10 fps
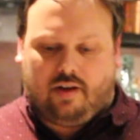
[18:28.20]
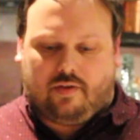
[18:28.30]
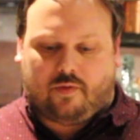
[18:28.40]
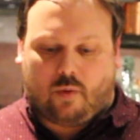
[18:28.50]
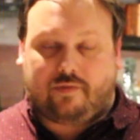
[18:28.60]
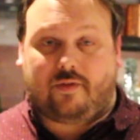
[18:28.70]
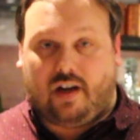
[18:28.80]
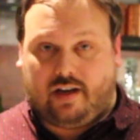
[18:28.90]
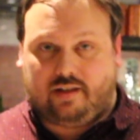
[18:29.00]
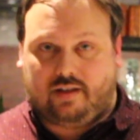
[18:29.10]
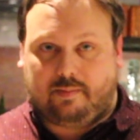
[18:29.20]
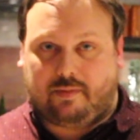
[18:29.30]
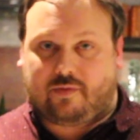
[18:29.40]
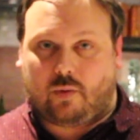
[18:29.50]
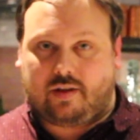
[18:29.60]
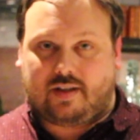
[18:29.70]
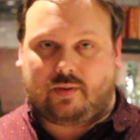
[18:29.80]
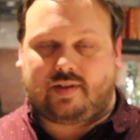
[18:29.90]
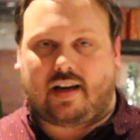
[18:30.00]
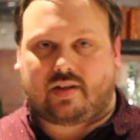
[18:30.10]
for fun, before this
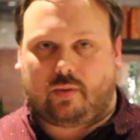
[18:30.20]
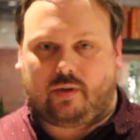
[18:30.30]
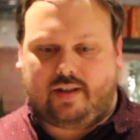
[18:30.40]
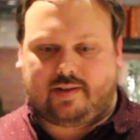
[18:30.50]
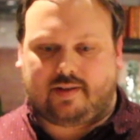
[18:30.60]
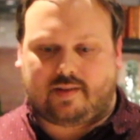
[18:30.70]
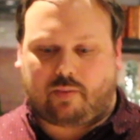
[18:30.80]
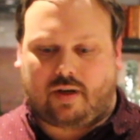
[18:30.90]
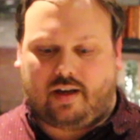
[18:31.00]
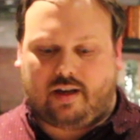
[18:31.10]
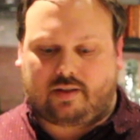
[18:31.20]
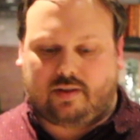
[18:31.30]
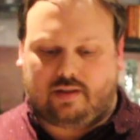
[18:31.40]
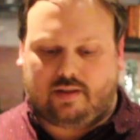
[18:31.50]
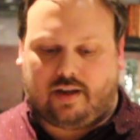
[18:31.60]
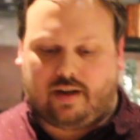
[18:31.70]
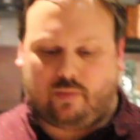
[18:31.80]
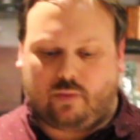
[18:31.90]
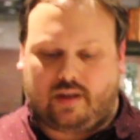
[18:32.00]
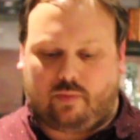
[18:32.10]
was actually released as a product,
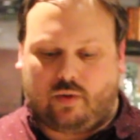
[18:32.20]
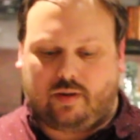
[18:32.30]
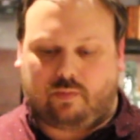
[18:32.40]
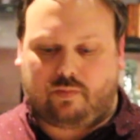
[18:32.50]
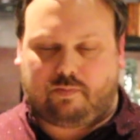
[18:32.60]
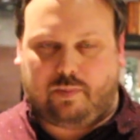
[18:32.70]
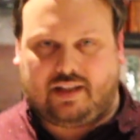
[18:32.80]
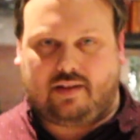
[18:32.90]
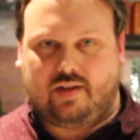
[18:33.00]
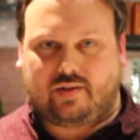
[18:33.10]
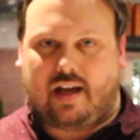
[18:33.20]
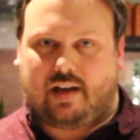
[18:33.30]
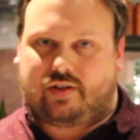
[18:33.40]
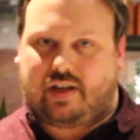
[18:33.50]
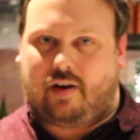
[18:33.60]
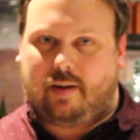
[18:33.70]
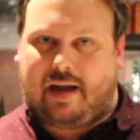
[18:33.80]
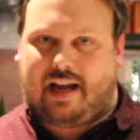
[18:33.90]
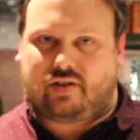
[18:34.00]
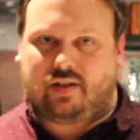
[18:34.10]
would pick these kind of cherry
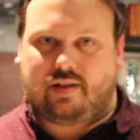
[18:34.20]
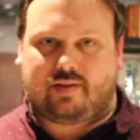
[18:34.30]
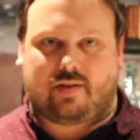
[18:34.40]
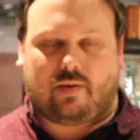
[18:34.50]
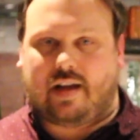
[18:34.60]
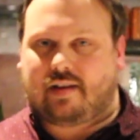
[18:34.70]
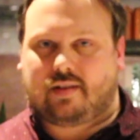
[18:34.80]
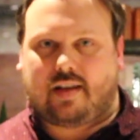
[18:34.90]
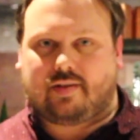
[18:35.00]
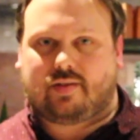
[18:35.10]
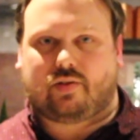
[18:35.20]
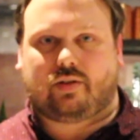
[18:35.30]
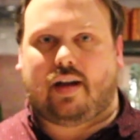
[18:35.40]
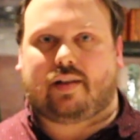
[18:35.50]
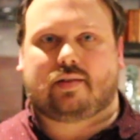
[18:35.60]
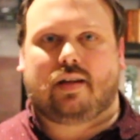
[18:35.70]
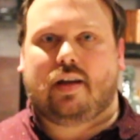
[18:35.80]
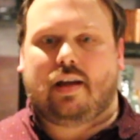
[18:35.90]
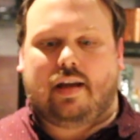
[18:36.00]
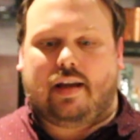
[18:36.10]
batches, so 1,000 cases or less,
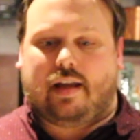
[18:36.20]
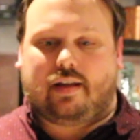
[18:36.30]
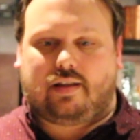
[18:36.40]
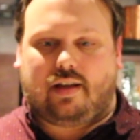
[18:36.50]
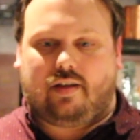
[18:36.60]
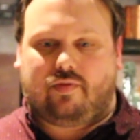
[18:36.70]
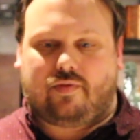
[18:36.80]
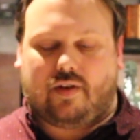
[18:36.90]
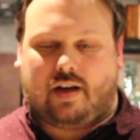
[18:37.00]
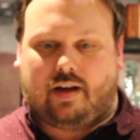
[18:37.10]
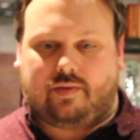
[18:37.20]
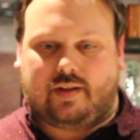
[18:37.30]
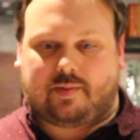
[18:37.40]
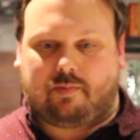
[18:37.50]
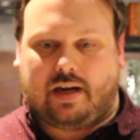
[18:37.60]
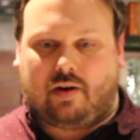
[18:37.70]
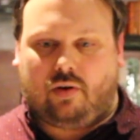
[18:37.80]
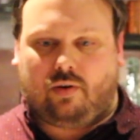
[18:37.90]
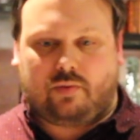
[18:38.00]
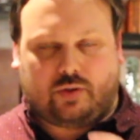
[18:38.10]
and give this
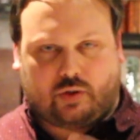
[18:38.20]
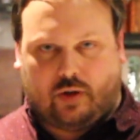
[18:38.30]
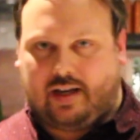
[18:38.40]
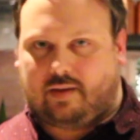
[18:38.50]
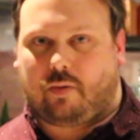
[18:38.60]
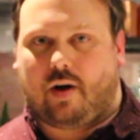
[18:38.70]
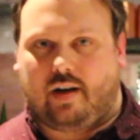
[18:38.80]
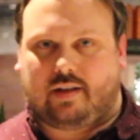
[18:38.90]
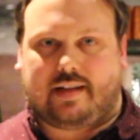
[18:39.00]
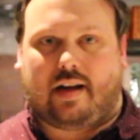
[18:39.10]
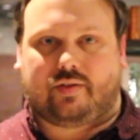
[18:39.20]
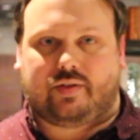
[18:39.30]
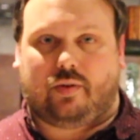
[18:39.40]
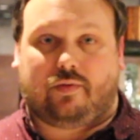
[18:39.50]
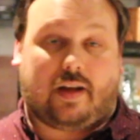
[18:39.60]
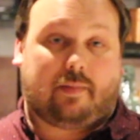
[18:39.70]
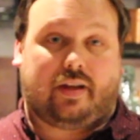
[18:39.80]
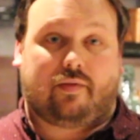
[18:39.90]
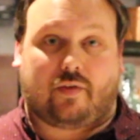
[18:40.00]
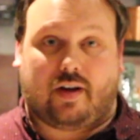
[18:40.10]
barrel strength product out to
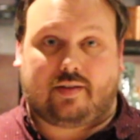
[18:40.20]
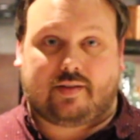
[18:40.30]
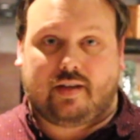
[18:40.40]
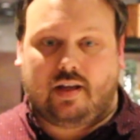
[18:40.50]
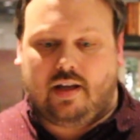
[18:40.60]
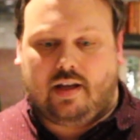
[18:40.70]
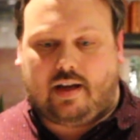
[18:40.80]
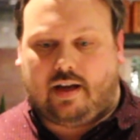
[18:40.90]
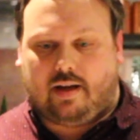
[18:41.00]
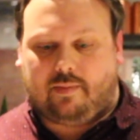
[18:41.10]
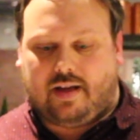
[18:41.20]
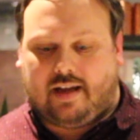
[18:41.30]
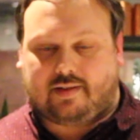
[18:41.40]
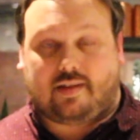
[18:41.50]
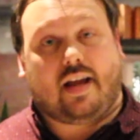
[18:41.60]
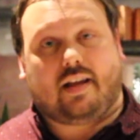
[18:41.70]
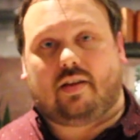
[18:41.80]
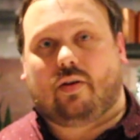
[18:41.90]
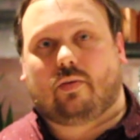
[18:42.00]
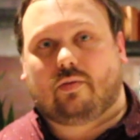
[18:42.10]
family and friends as a thank
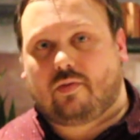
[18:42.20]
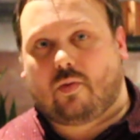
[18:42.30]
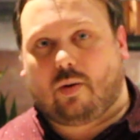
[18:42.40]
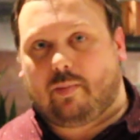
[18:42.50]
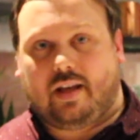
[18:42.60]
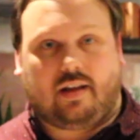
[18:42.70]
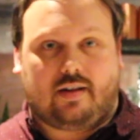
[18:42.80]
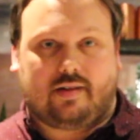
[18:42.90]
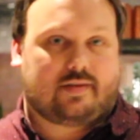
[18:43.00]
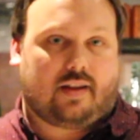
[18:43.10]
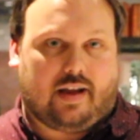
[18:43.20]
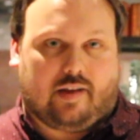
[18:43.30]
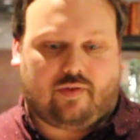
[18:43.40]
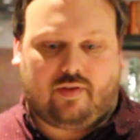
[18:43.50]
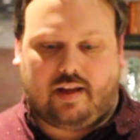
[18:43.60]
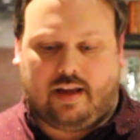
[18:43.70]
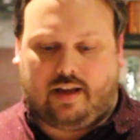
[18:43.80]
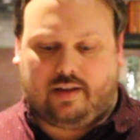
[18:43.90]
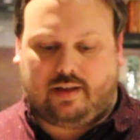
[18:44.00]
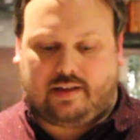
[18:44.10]
you for being in his life.
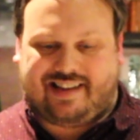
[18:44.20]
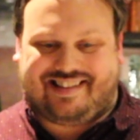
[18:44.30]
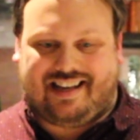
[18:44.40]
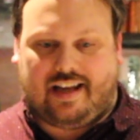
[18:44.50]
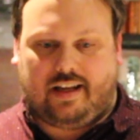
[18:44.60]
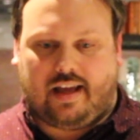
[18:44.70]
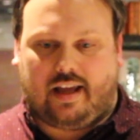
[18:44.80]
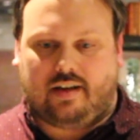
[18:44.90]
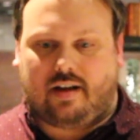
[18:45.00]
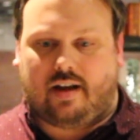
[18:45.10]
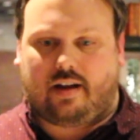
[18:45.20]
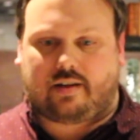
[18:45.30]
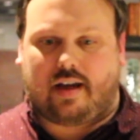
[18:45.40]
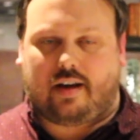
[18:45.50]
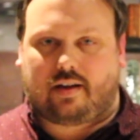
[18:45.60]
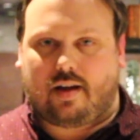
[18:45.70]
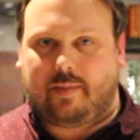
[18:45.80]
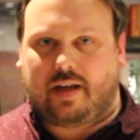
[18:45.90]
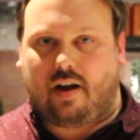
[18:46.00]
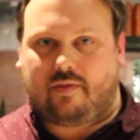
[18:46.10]
And in 1988, kind of
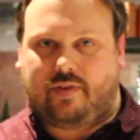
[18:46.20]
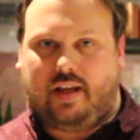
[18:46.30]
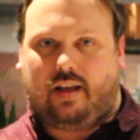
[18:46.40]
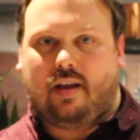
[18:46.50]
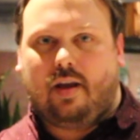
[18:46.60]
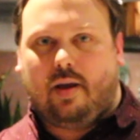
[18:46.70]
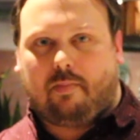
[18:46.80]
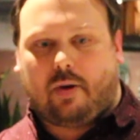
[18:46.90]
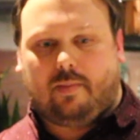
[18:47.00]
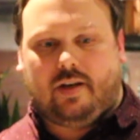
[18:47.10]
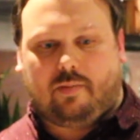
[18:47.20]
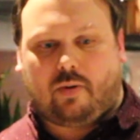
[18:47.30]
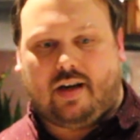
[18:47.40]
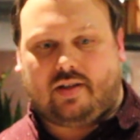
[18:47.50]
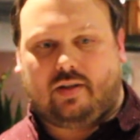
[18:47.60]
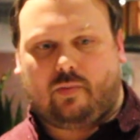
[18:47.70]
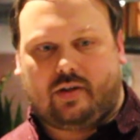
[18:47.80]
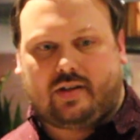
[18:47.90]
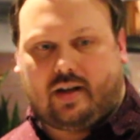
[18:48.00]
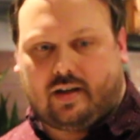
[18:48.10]
coming off the bourbon depression,
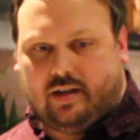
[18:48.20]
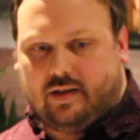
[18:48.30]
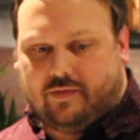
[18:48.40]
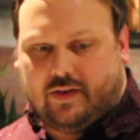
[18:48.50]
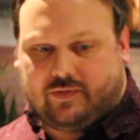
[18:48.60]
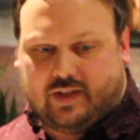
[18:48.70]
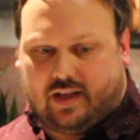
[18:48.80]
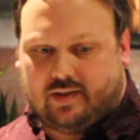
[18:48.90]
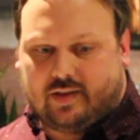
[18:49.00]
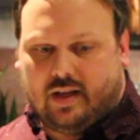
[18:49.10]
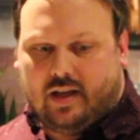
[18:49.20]
we're talking in the 50s,